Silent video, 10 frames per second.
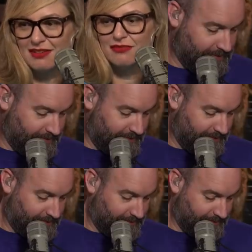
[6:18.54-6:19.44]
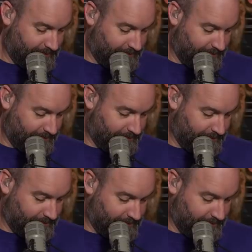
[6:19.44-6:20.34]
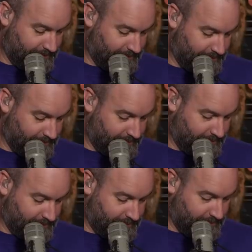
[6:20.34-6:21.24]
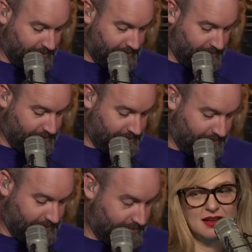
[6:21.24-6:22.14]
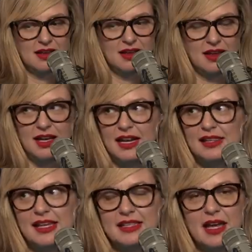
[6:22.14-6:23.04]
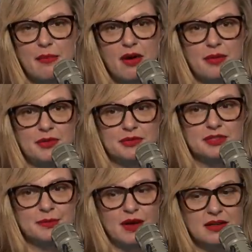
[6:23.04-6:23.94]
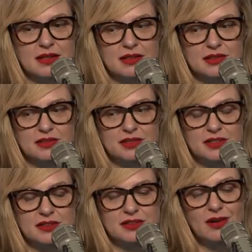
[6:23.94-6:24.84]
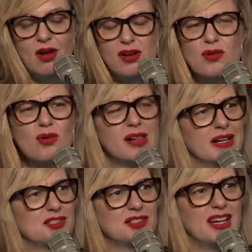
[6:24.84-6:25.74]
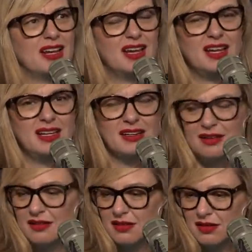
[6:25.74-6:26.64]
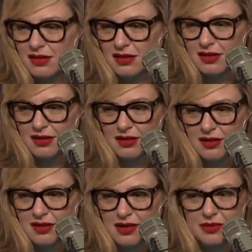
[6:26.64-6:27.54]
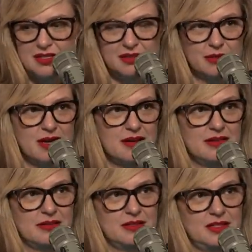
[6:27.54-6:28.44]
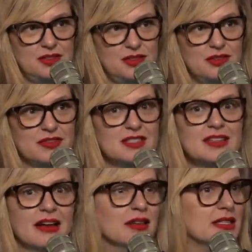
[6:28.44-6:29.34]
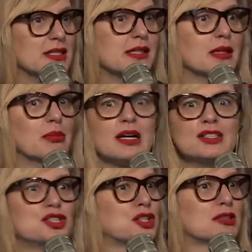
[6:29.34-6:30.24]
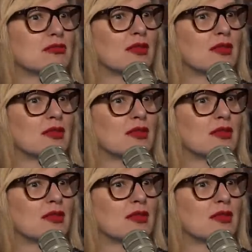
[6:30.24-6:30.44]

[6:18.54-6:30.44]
I forwarded it to you this morning. The last response and I like that mom who responded. She's they're all cool actually. I I, I wasn't aware there were such nervous Nellies in the bunch.